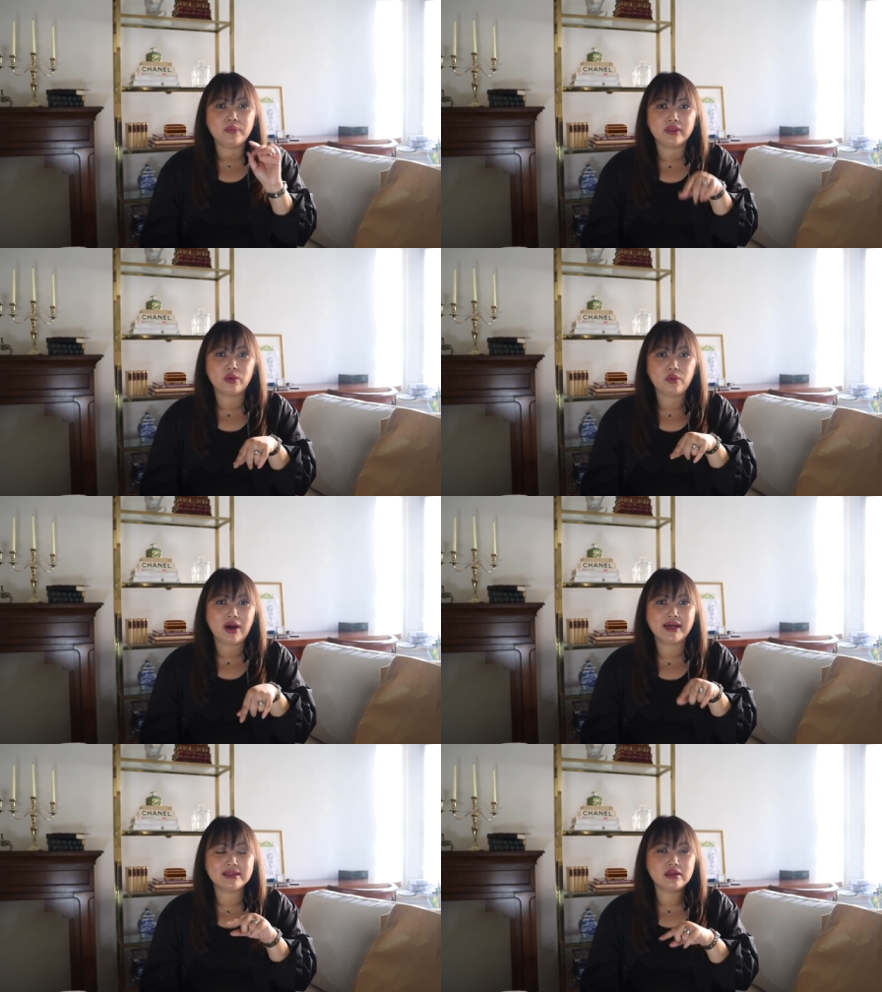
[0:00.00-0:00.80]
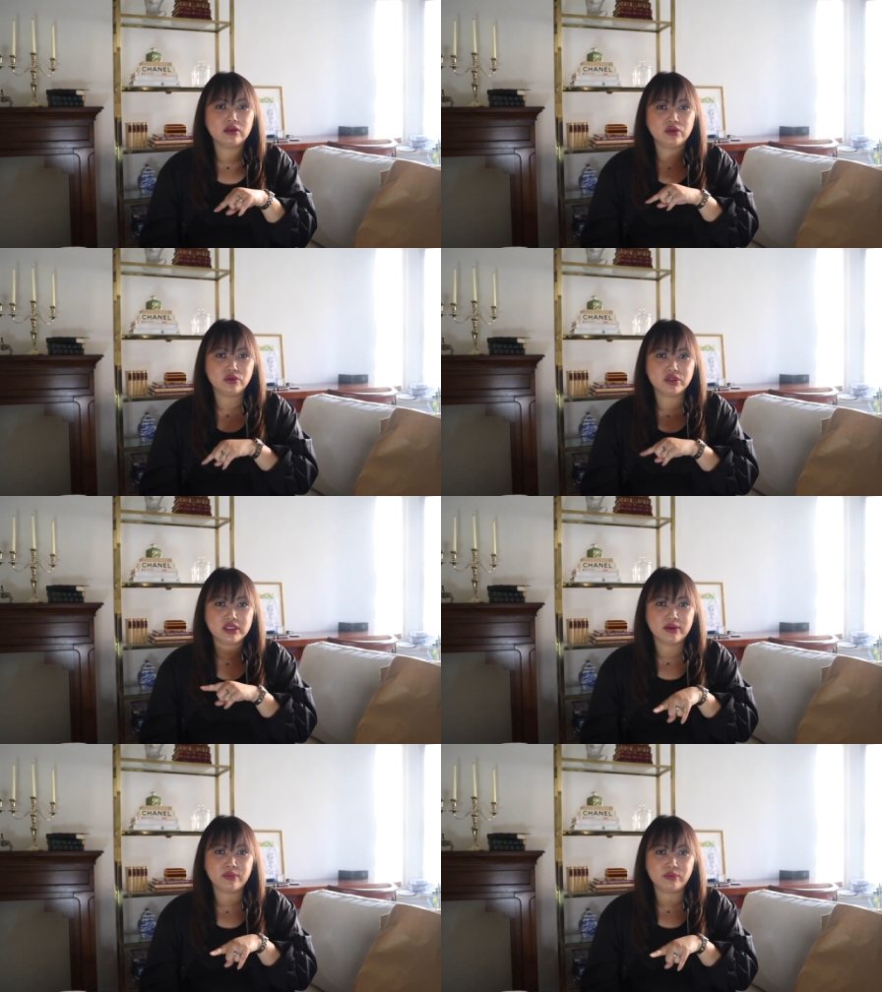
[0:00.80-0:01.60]
But the Ys and the
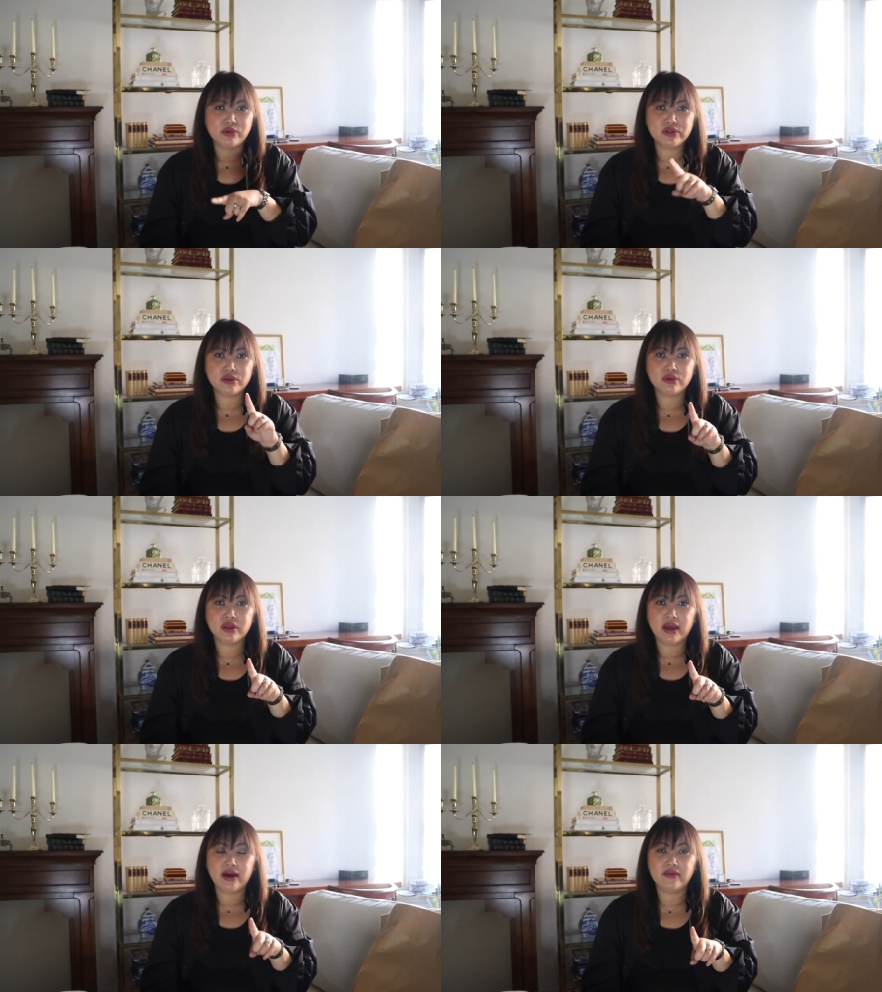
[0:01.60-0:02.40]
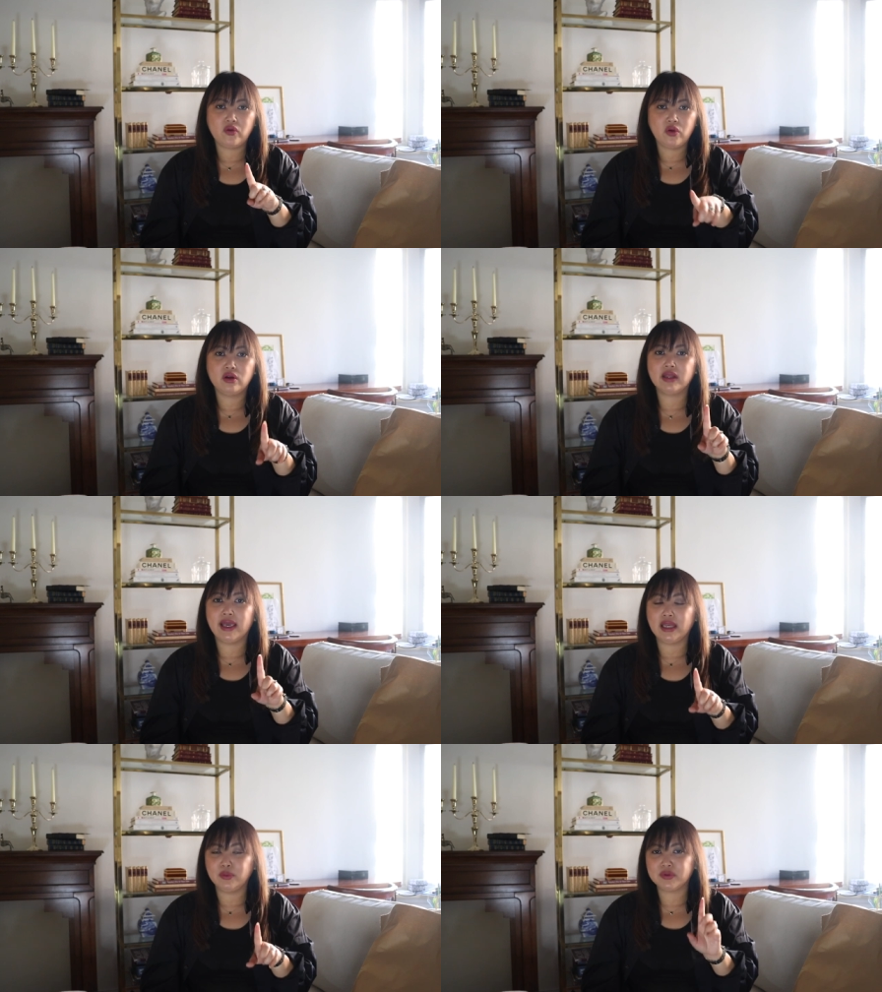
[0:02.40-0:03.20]
Yohji Yamamoto, they have all
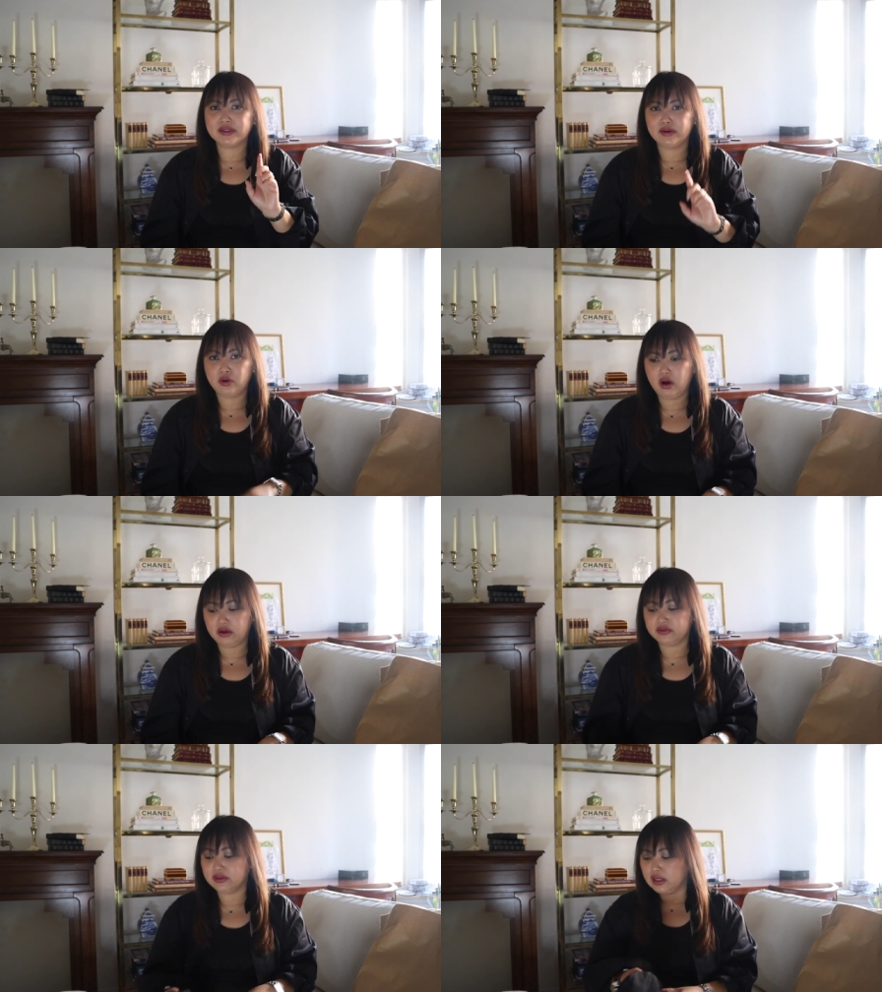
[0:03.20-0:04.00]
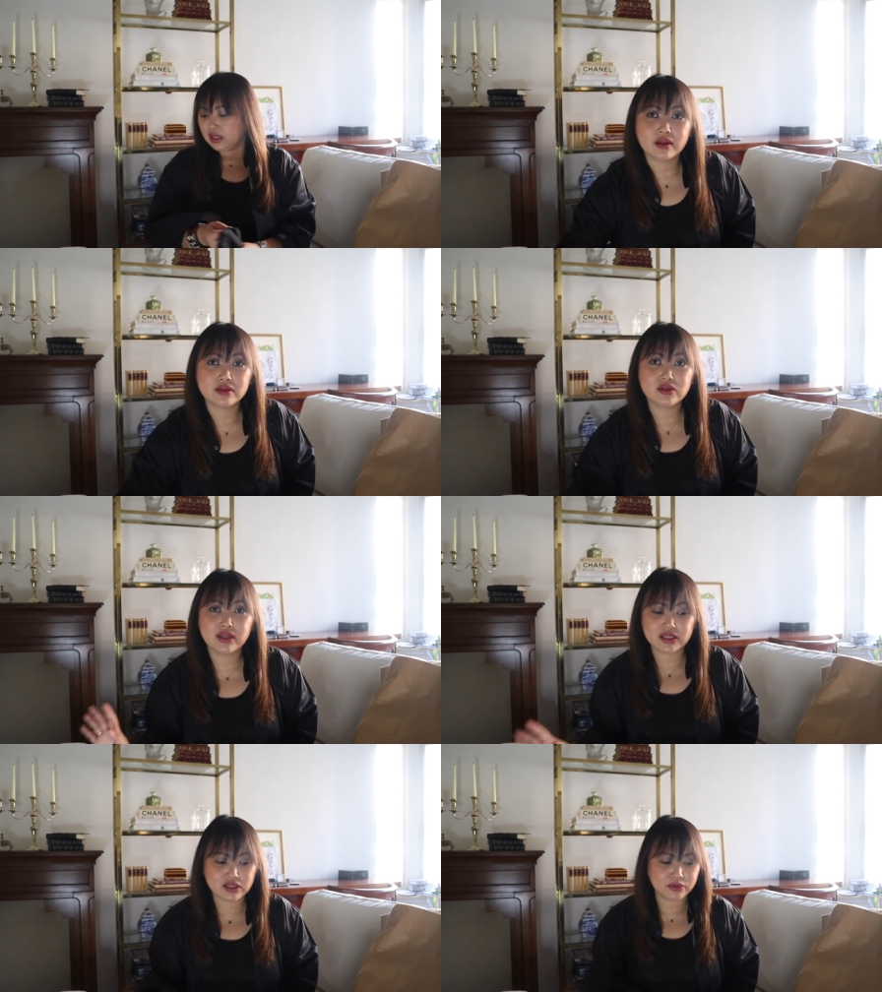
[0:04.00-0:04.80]
80% off. So
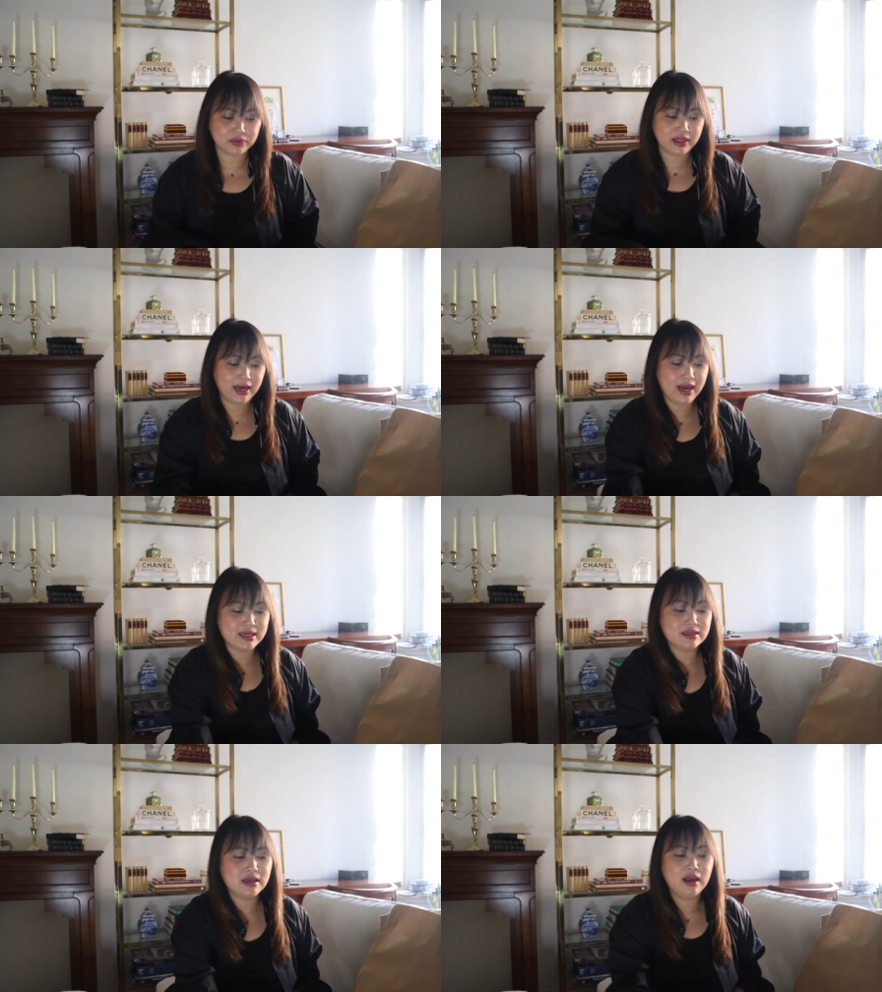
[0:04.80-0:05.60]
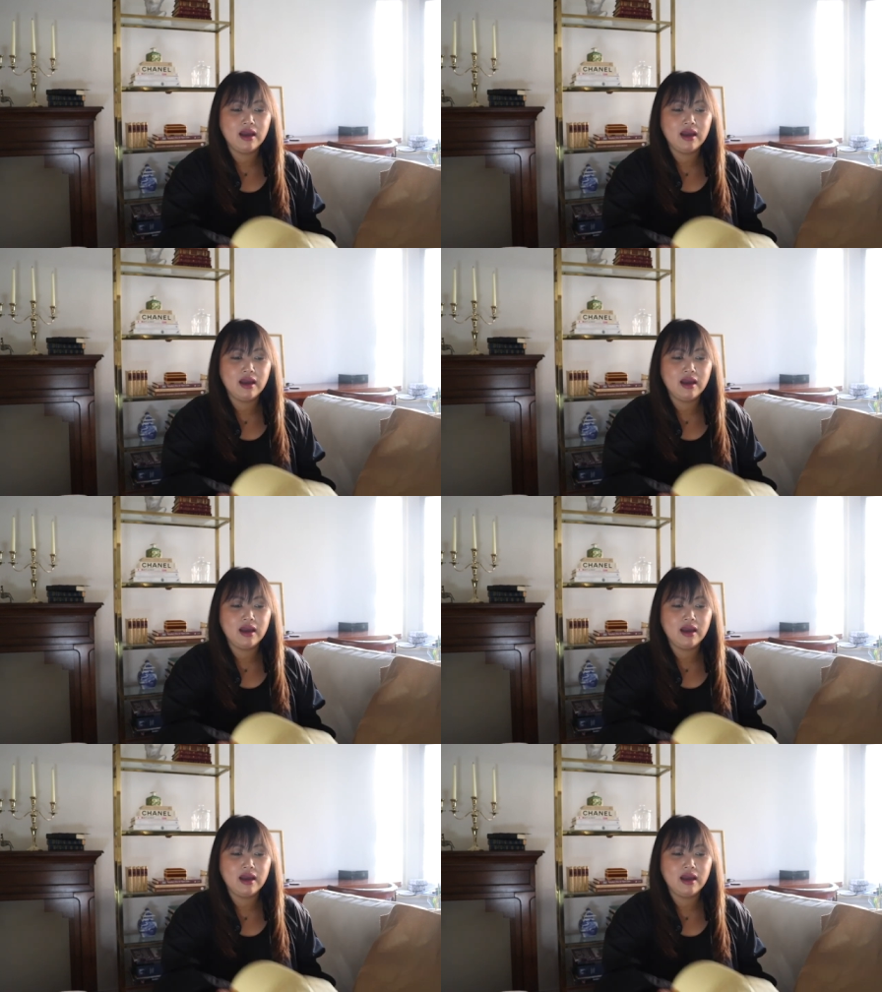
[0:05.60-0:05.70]
let's start with the hats.